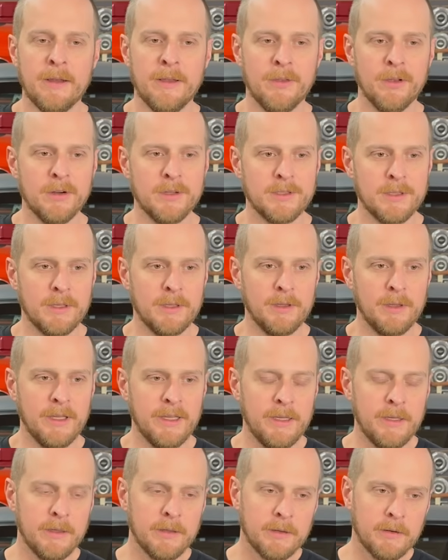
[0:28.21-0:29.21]
There's a
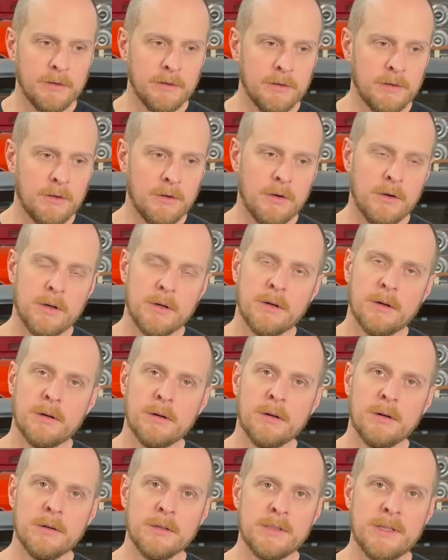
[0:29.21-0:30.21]
link on
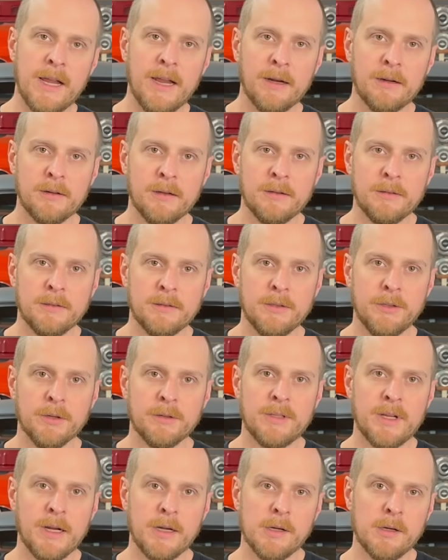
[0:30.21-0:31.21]
our
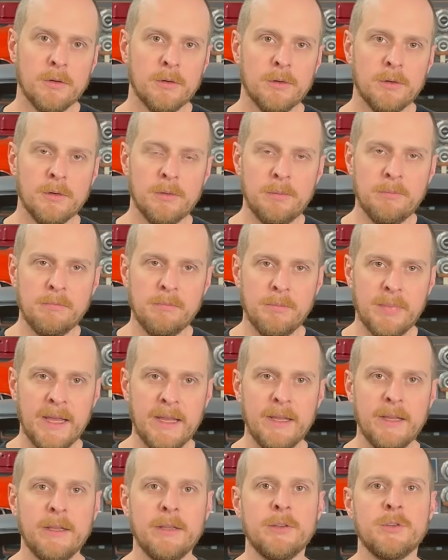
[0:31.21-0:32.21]
technical
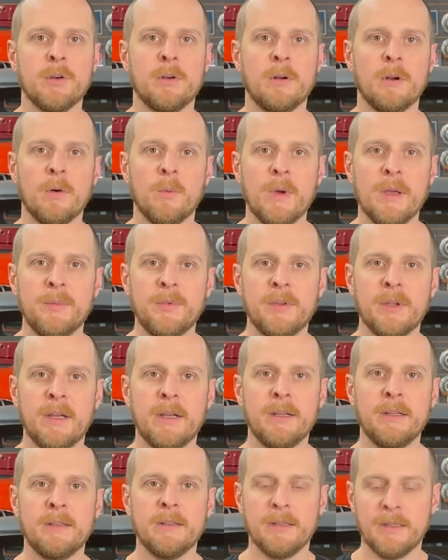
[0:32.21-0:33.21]
page on our
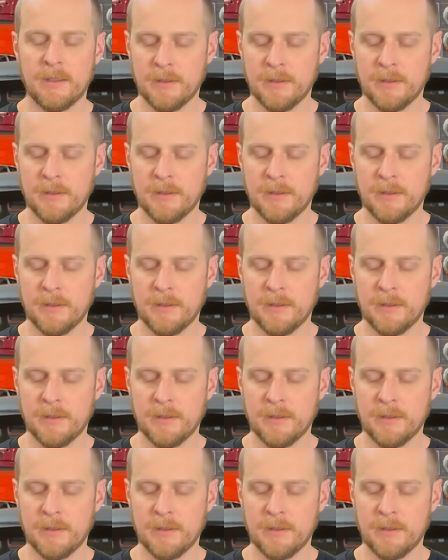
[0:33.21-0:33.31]
website.